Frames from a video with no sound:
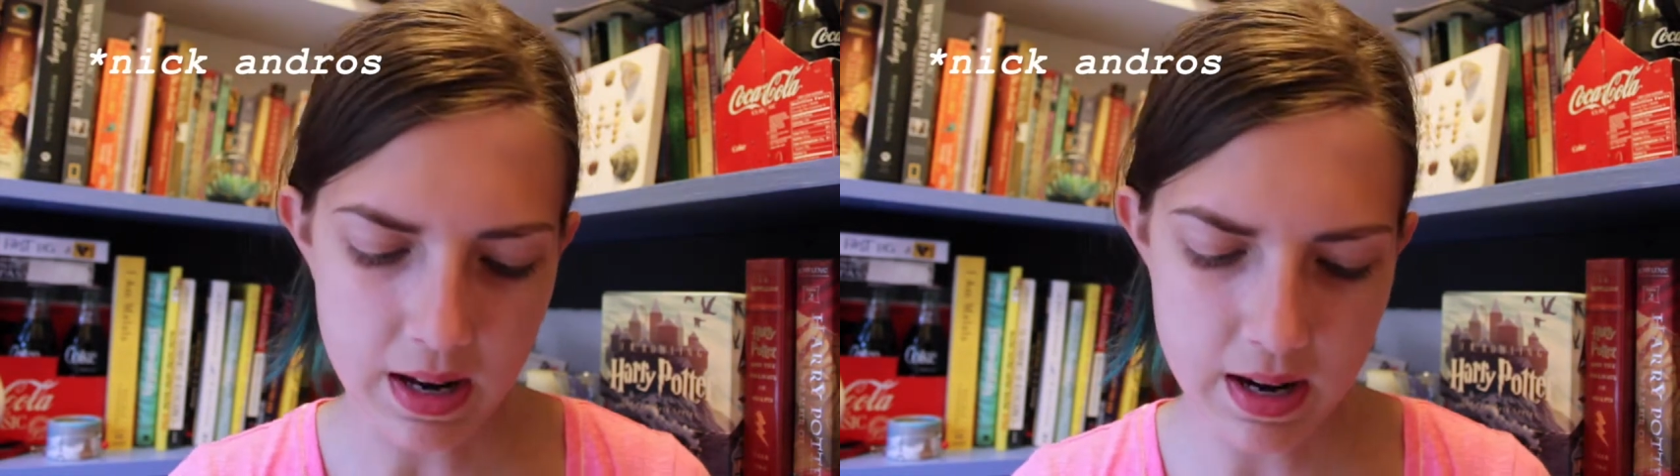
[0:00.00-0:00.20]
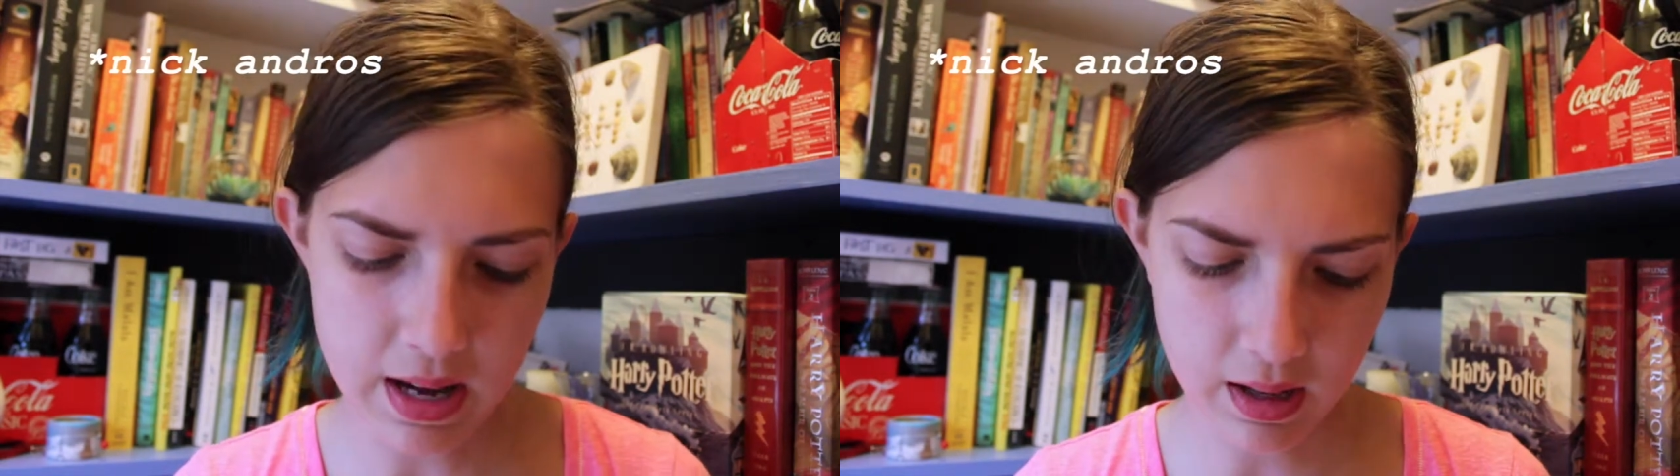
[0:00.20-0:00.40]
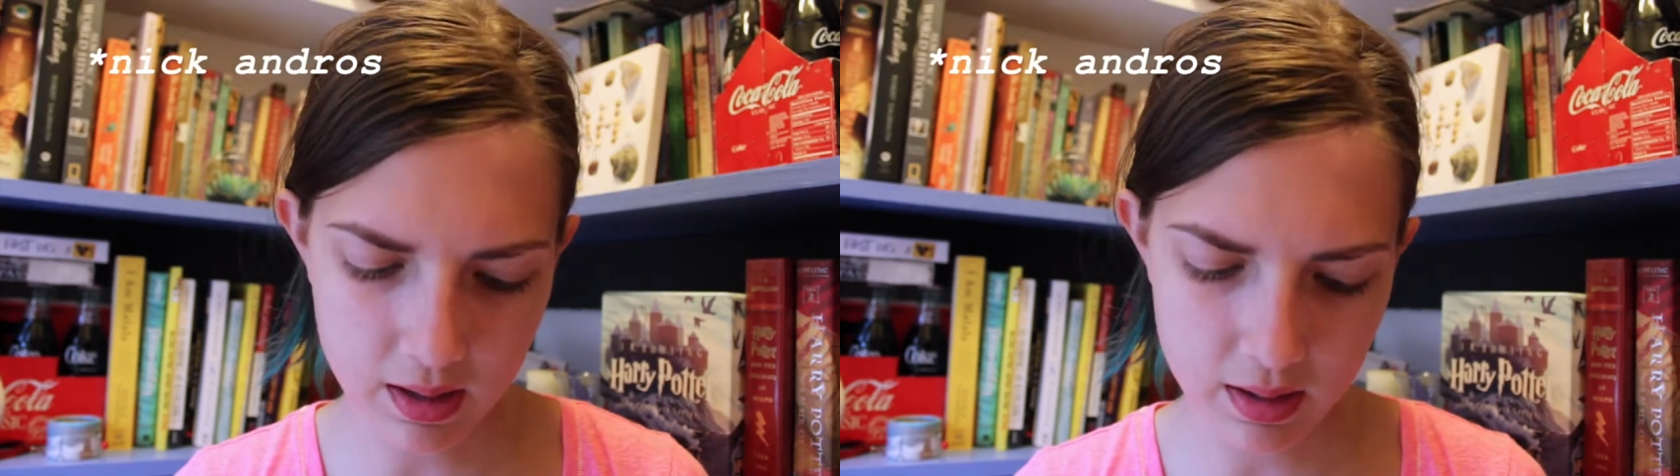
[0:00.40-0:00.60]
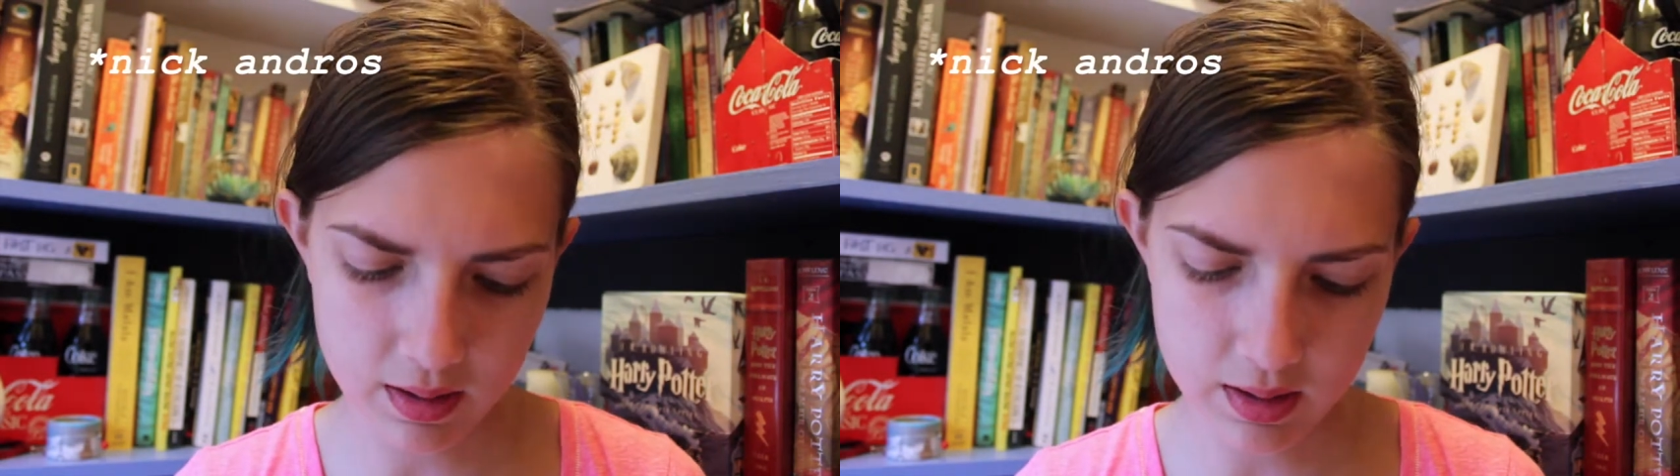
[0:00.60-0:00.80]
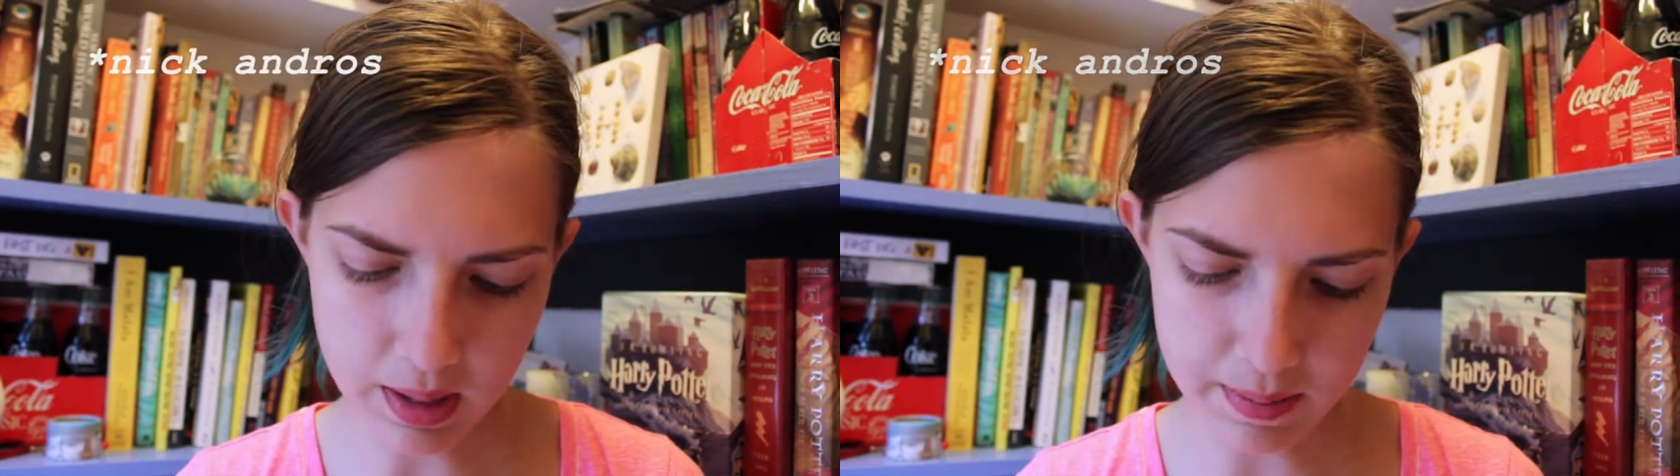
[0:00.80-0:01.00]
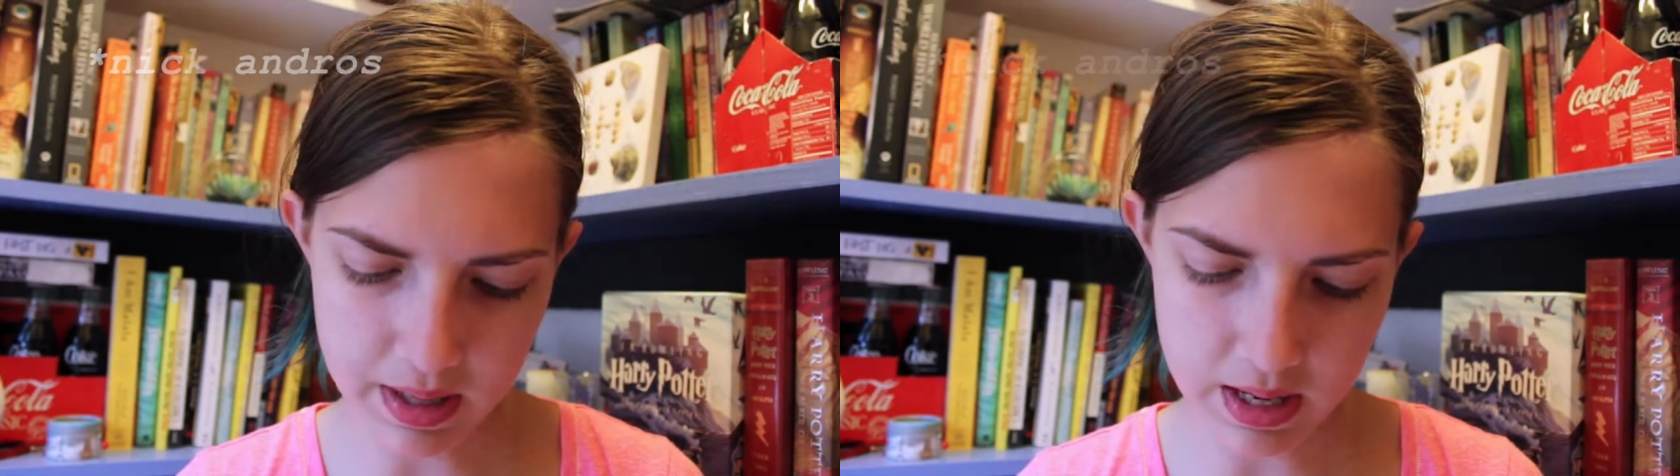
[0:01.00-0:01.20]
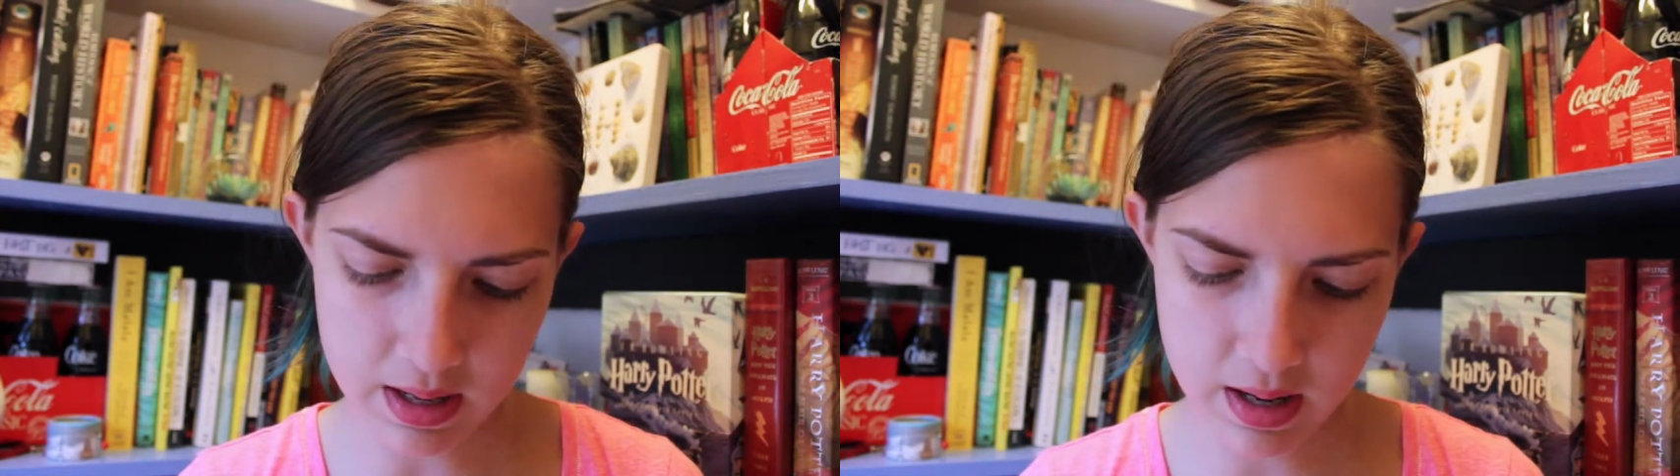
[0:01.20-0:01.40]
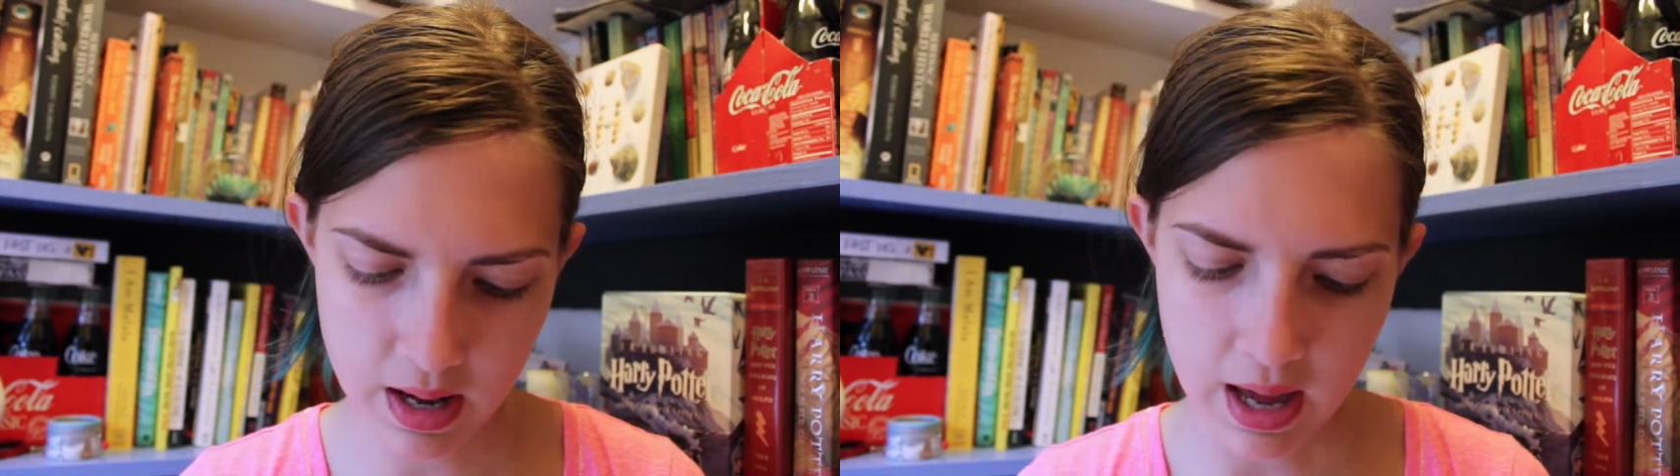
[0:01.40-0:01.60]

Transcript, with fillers: Nick something,